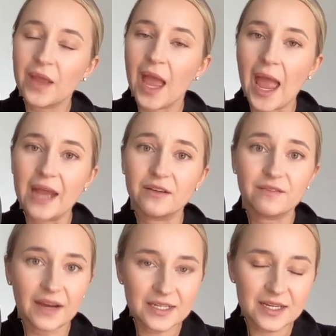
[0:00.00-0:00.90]
and
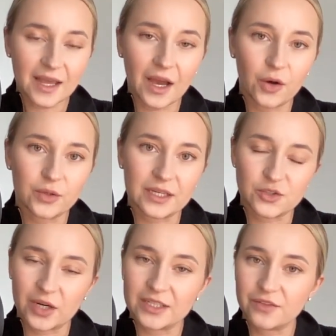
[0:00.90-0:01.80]
finding out and
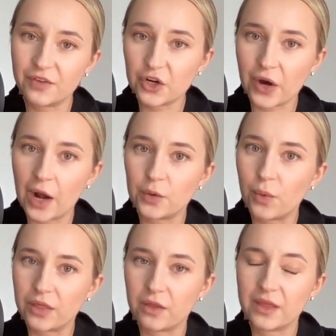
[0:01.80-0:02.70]
trying to figure out
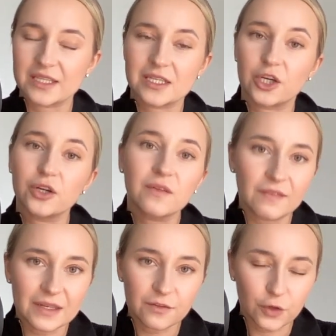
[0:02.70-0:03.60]
whether that's a good
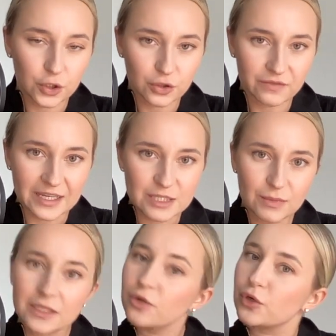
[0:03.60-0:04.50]
fit for your
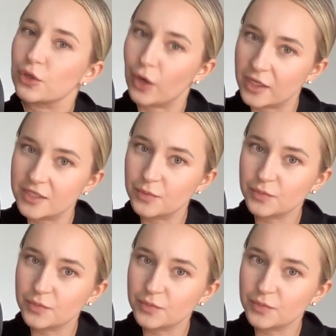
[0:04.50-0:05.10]
investment or not.